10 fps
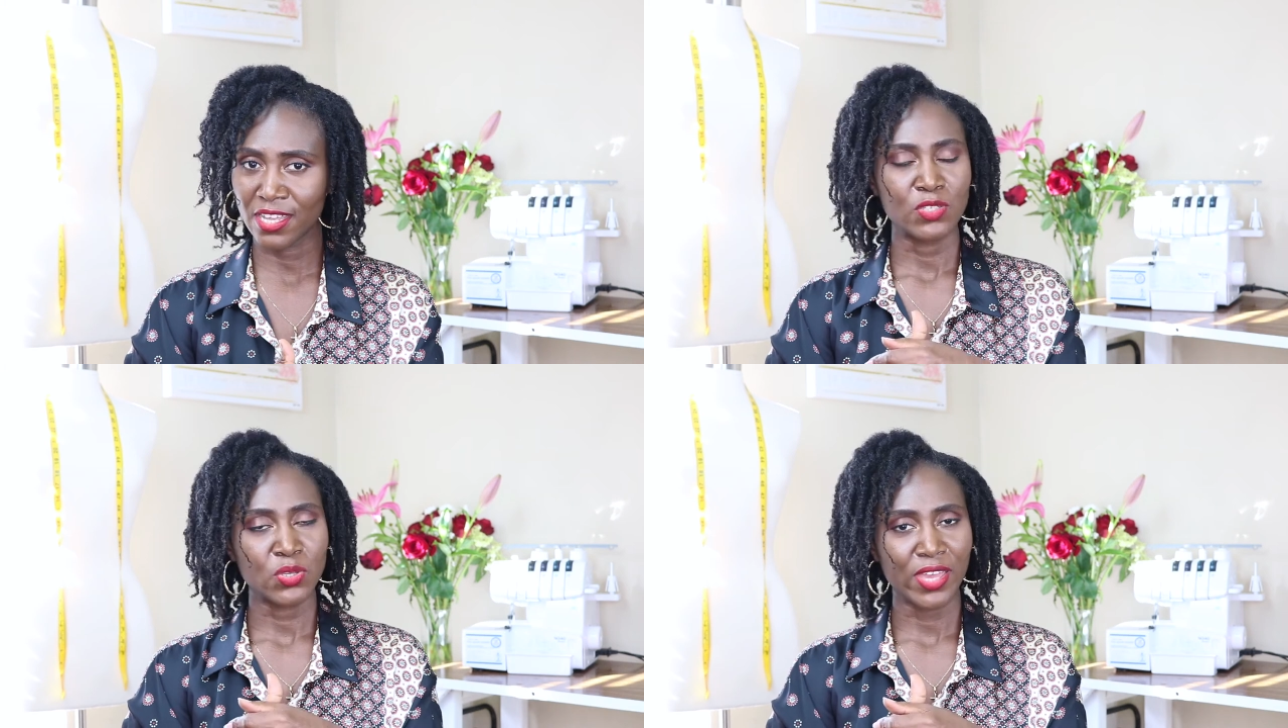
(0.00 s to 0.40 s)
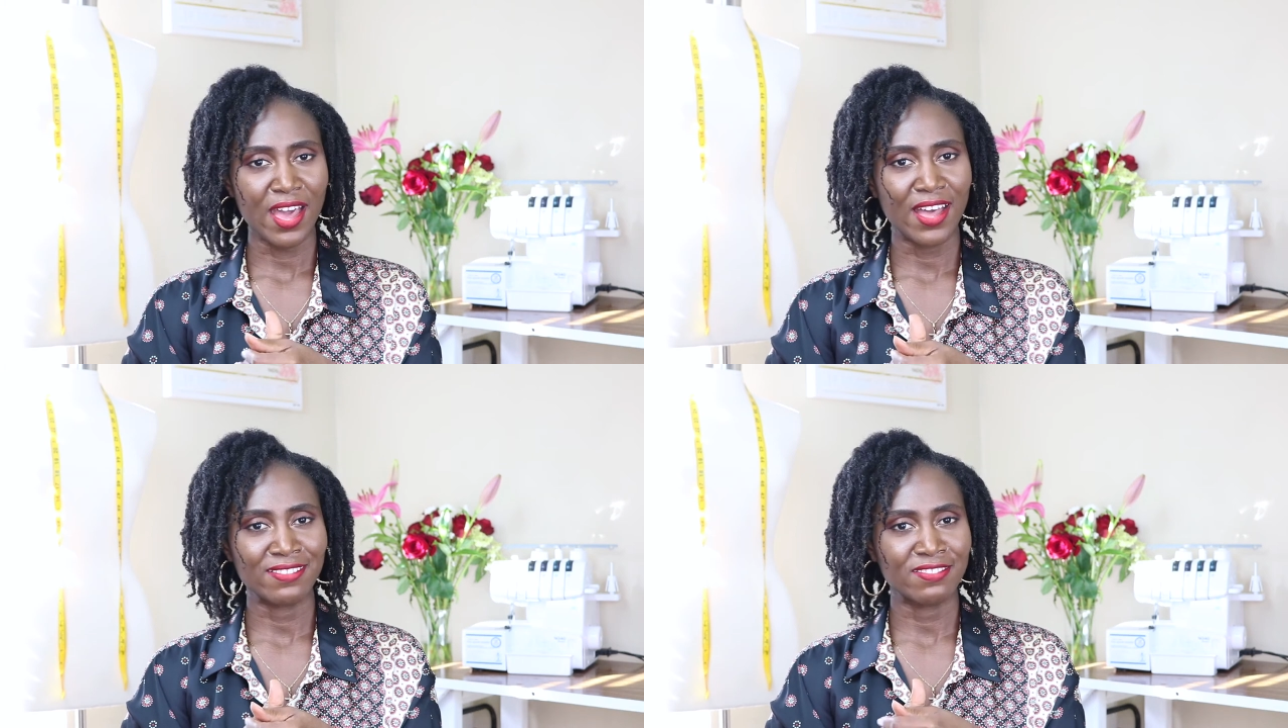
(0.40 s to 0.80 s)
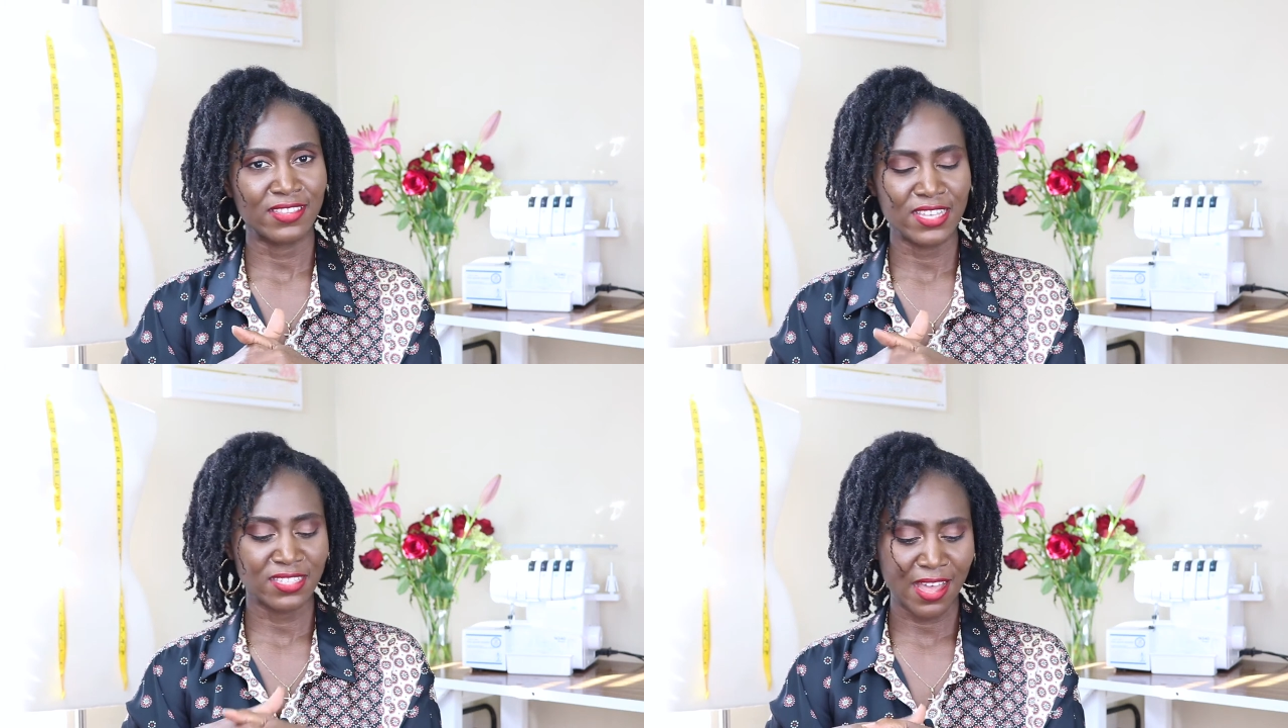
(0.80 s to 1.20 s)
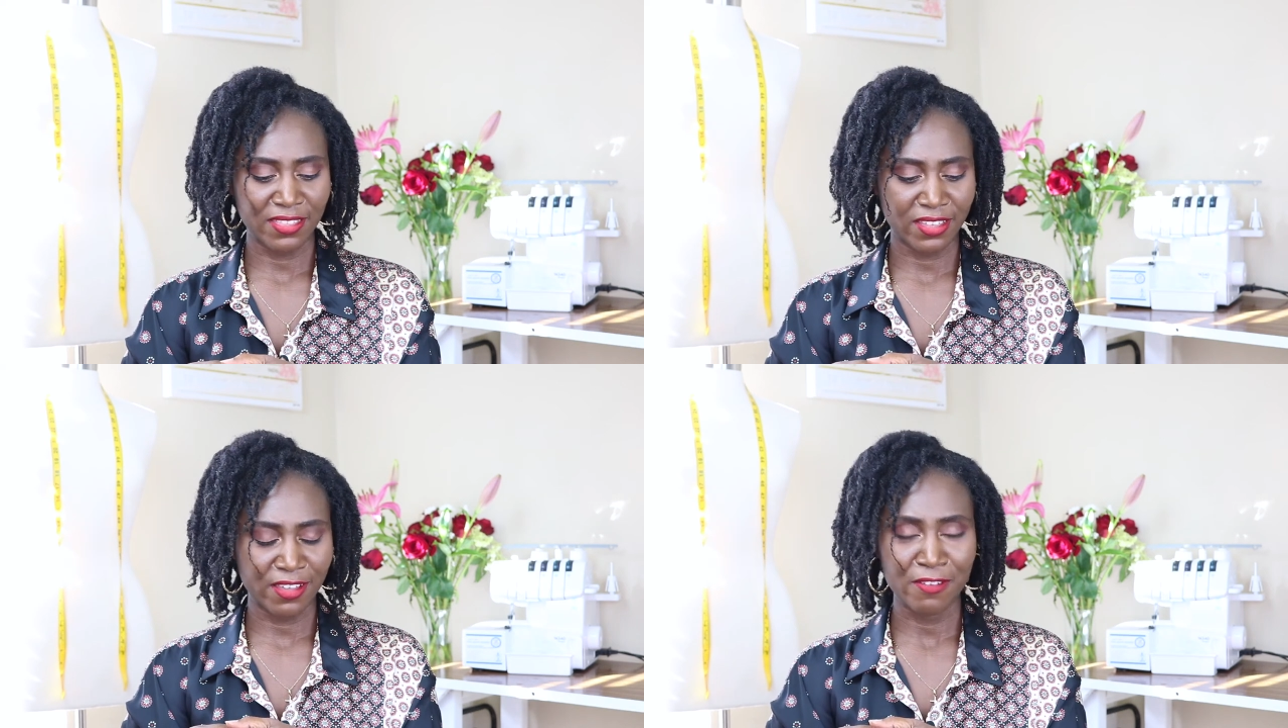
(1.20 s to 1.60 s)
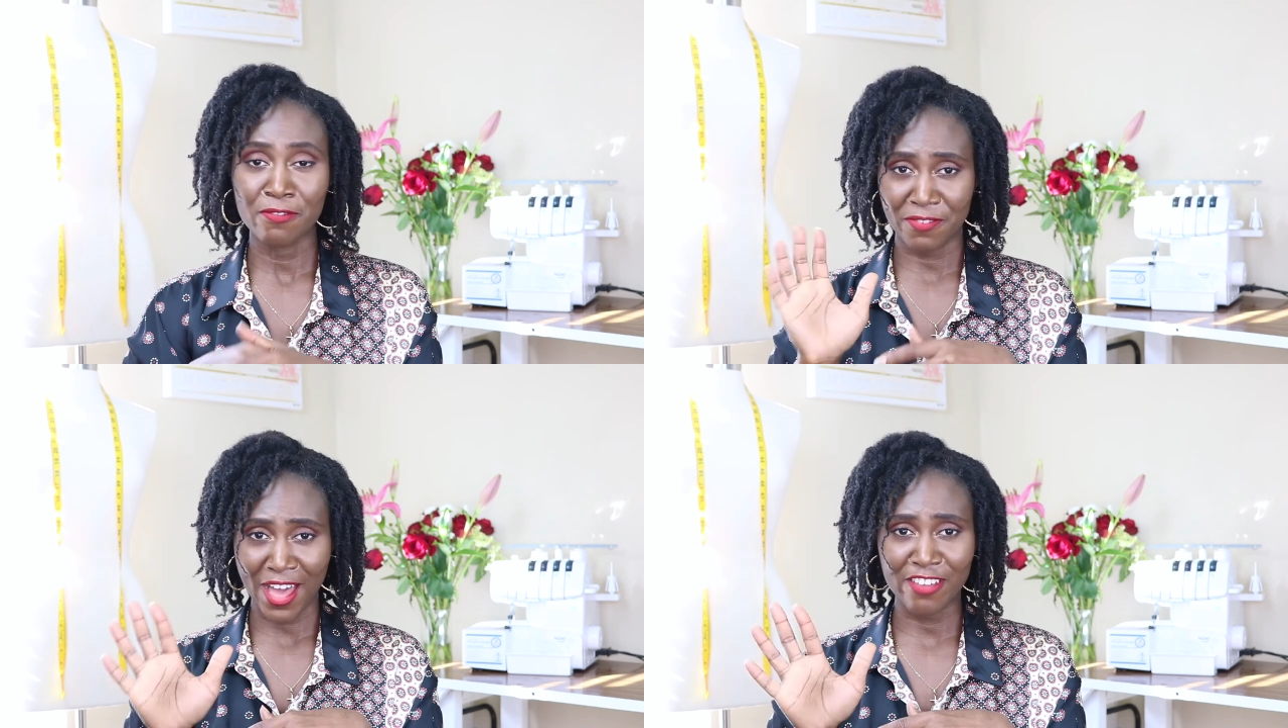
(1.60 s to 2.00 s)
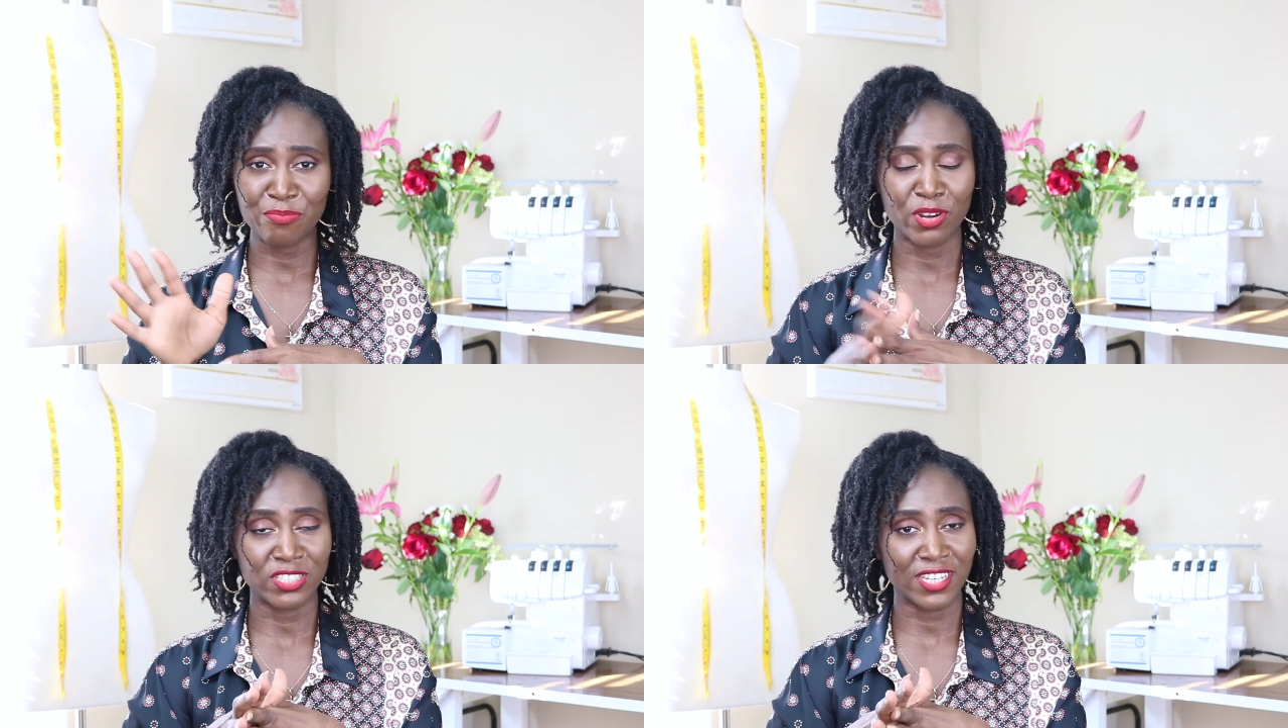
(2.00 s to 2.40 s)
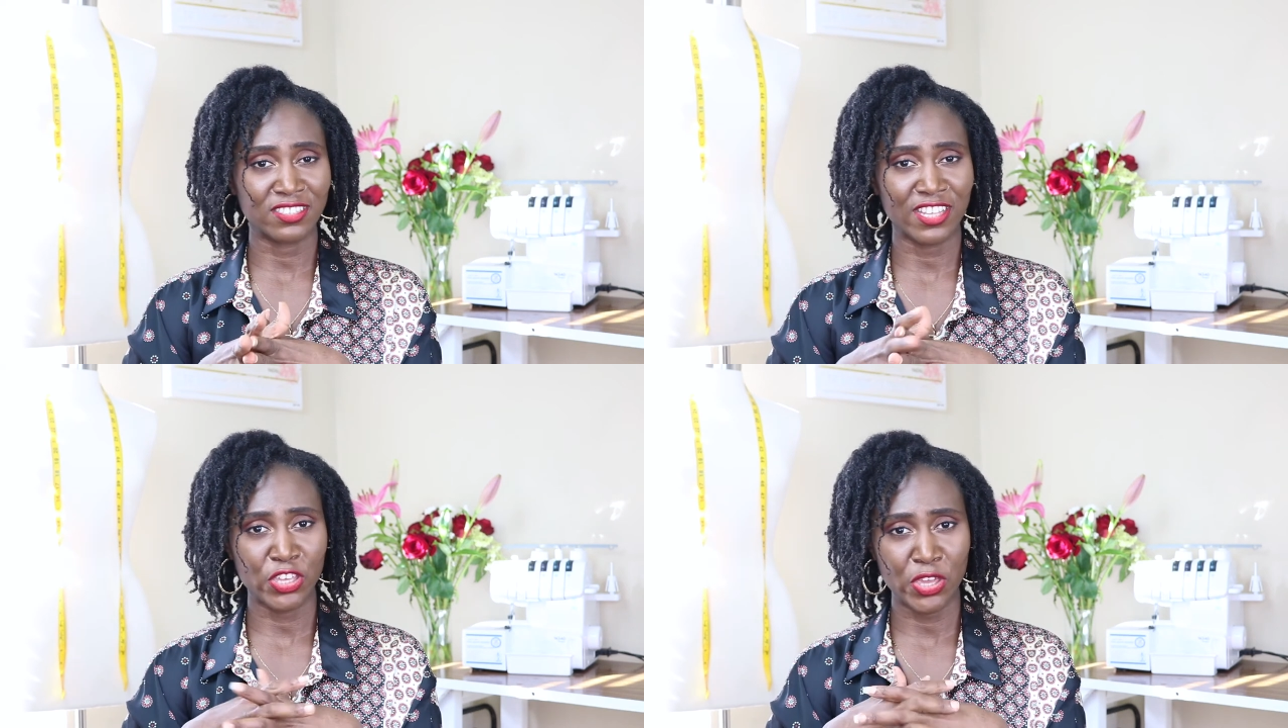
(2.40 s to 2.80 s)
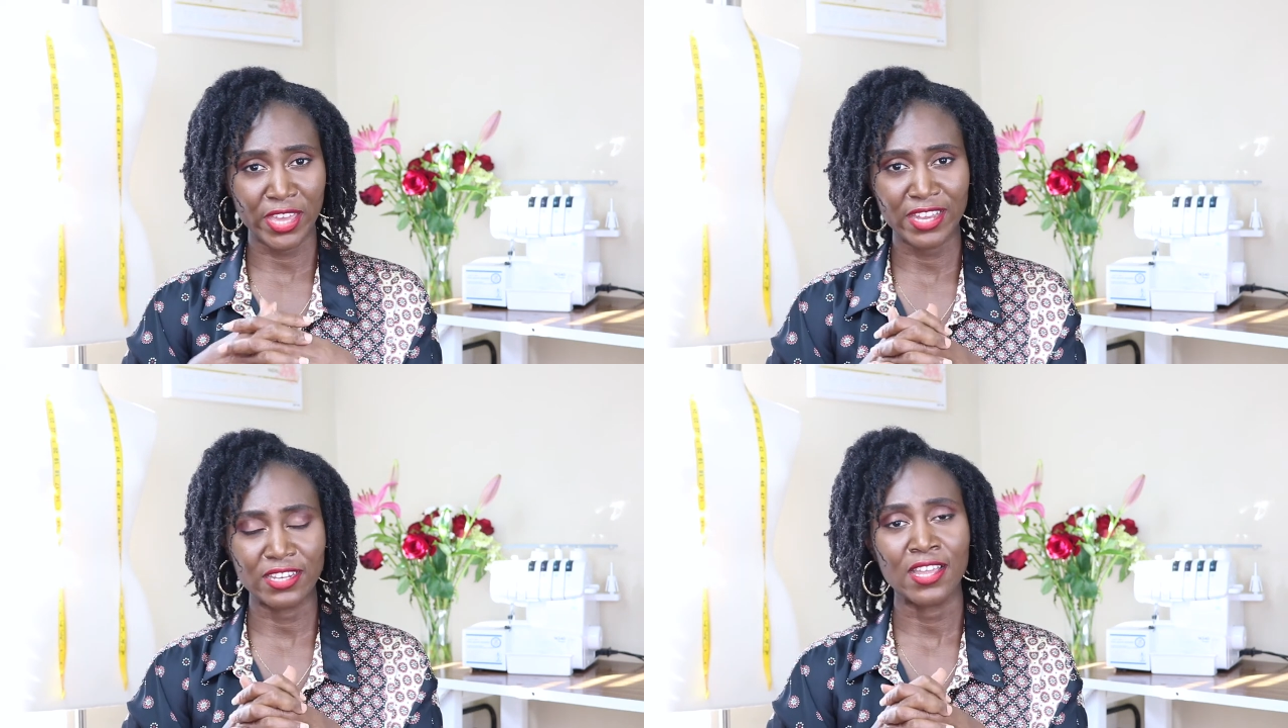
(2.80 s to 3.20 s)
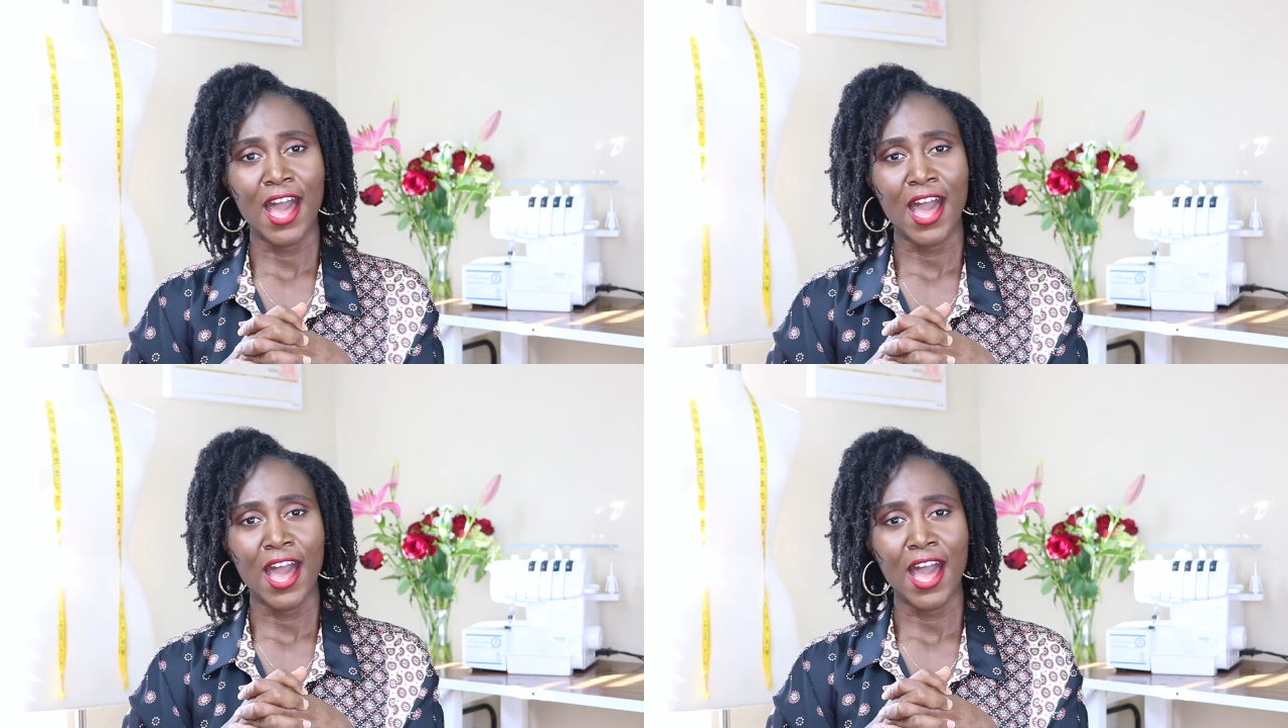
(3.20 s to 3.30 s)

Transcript: So yeah, these are the five projects that you can